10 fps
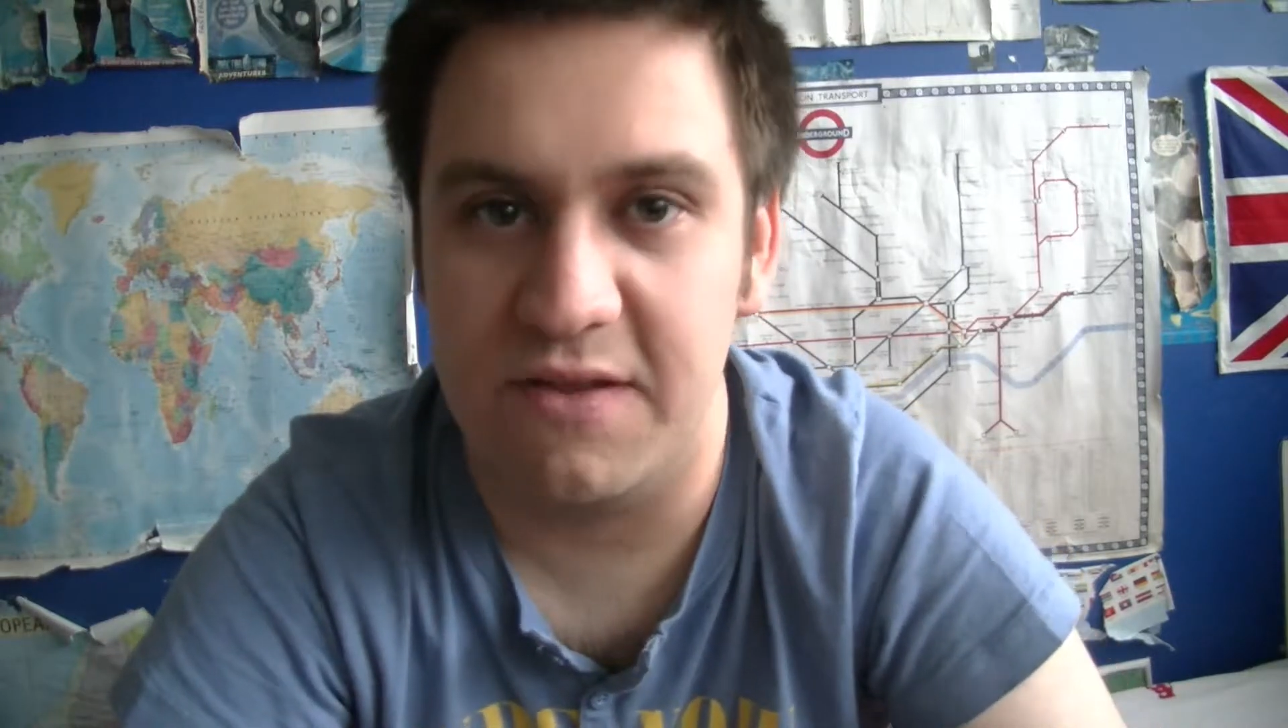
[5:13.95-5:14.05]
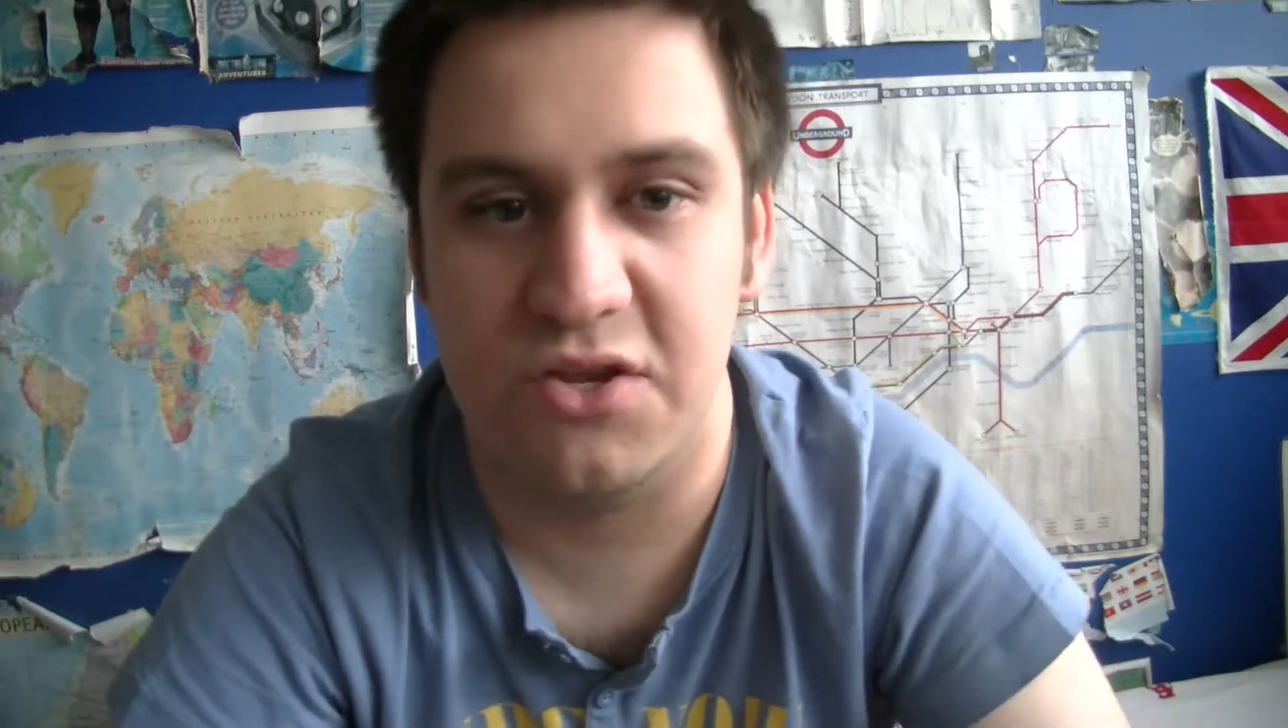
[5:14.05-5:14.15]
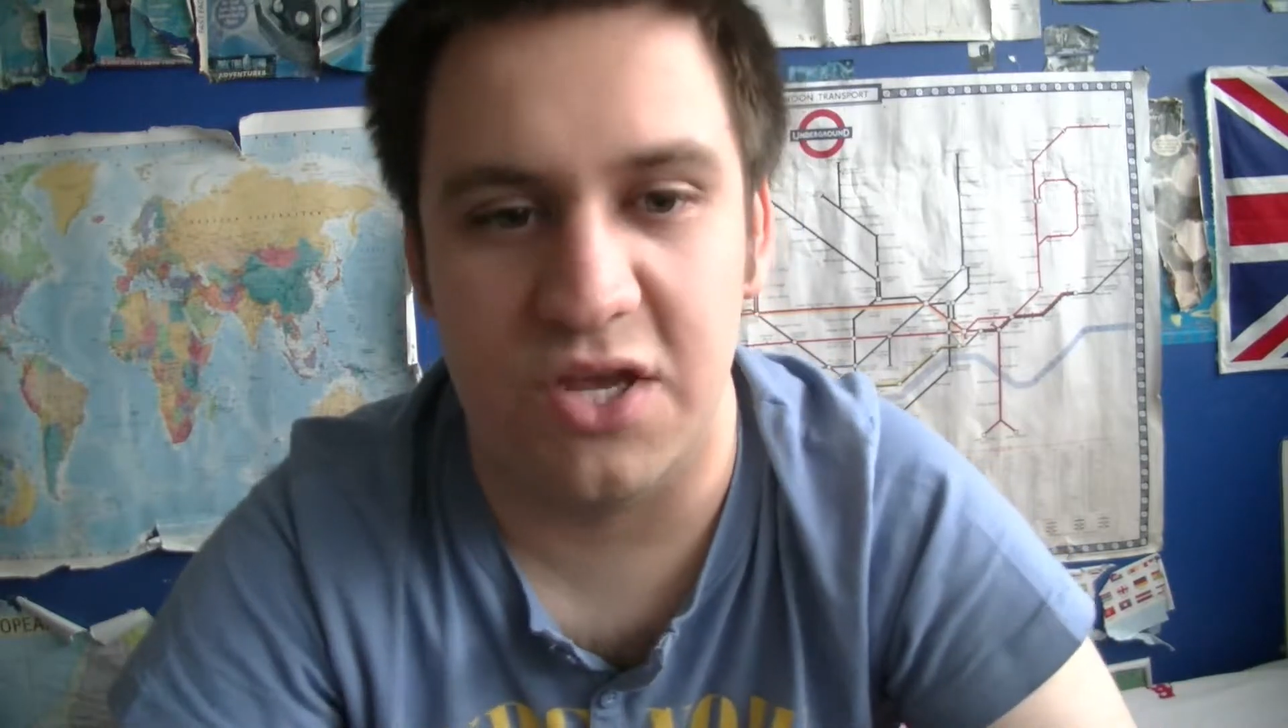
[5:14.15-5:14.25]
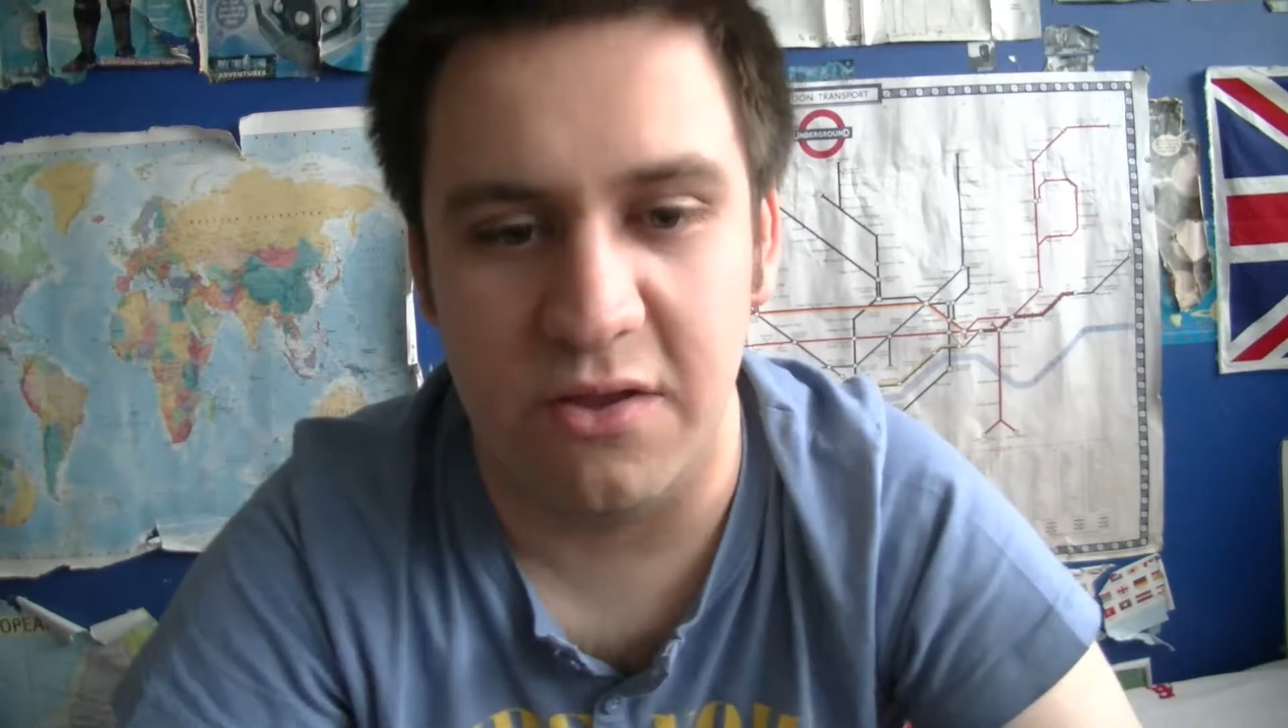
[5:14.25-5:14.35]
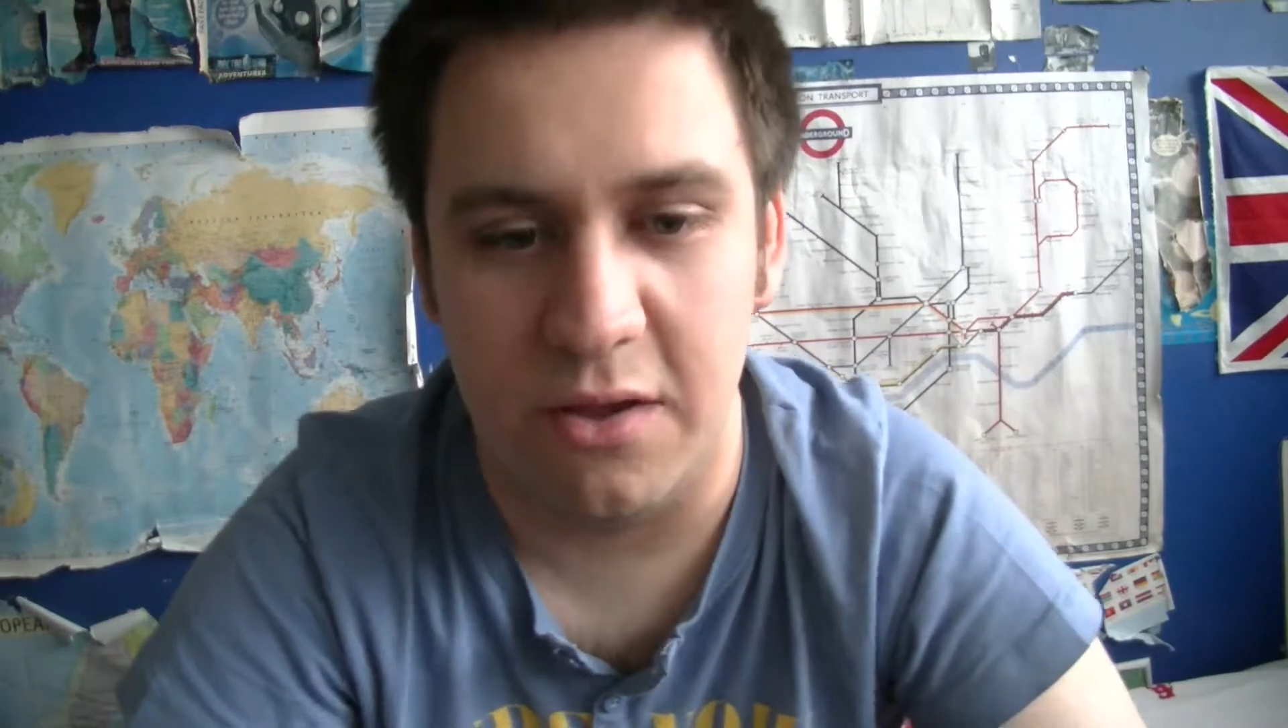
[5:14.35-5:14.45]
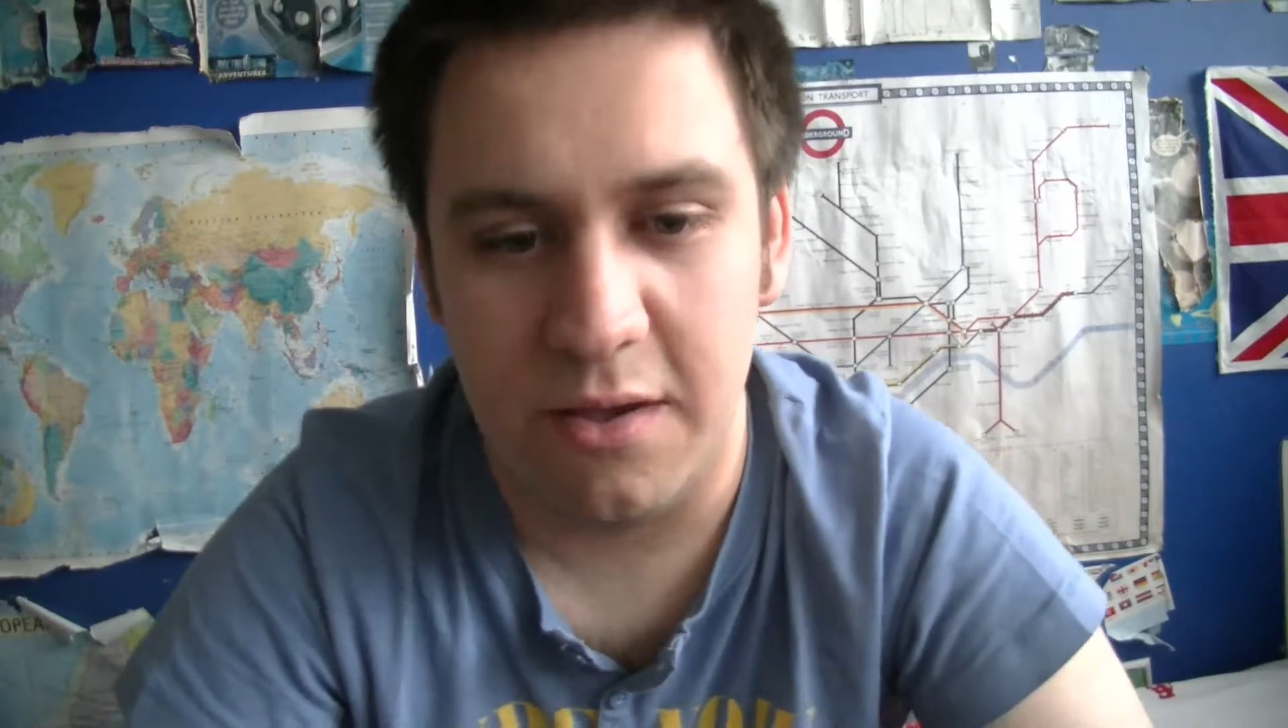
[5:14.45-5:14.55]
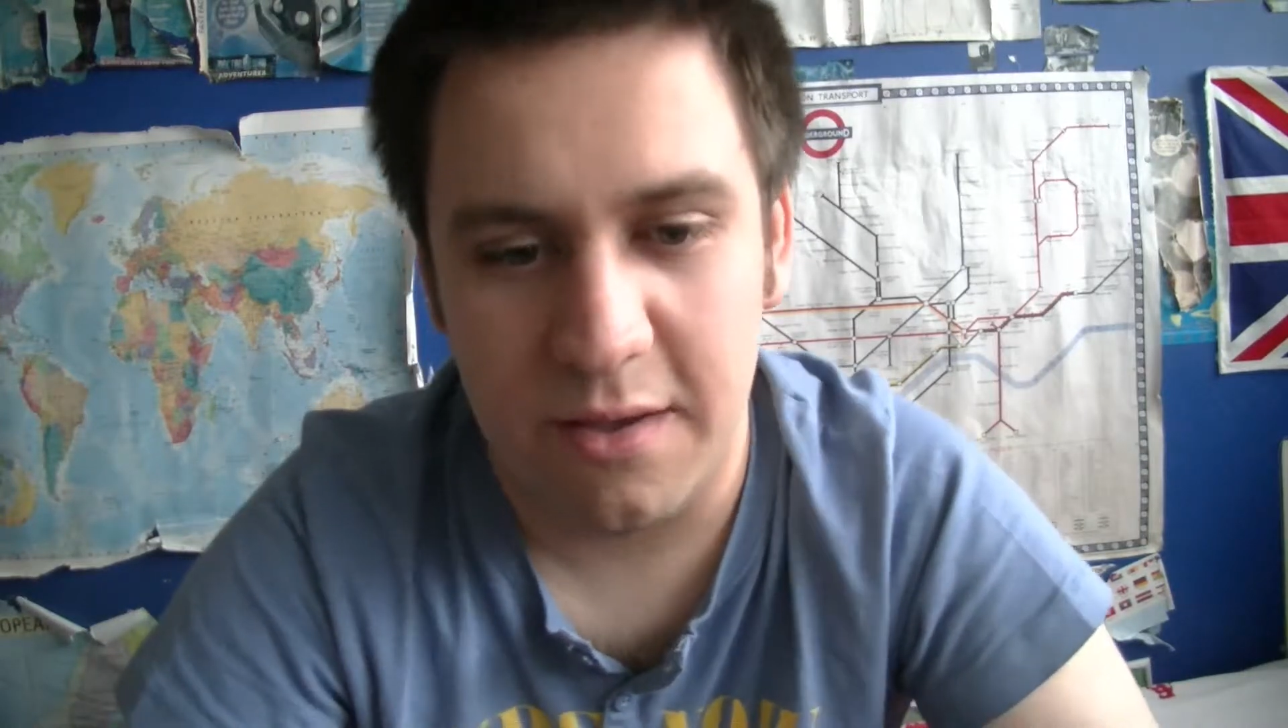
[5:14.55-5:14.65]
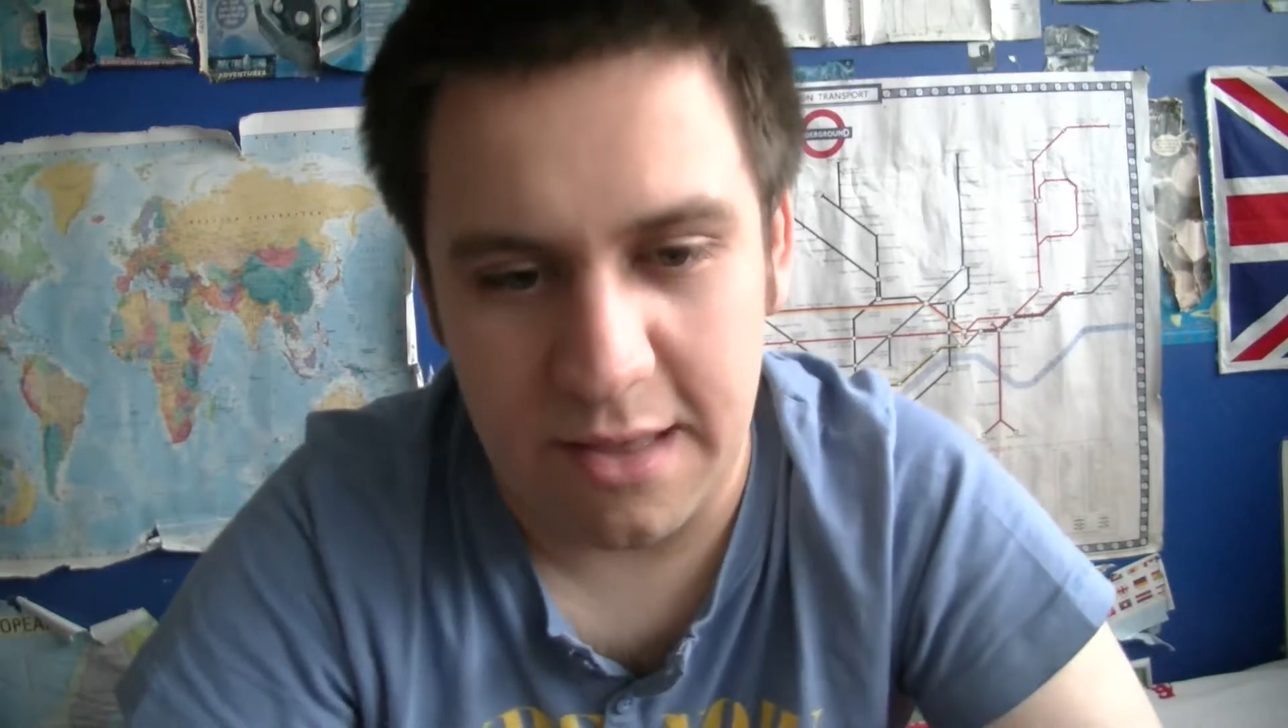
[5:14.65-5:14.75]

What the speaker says: and she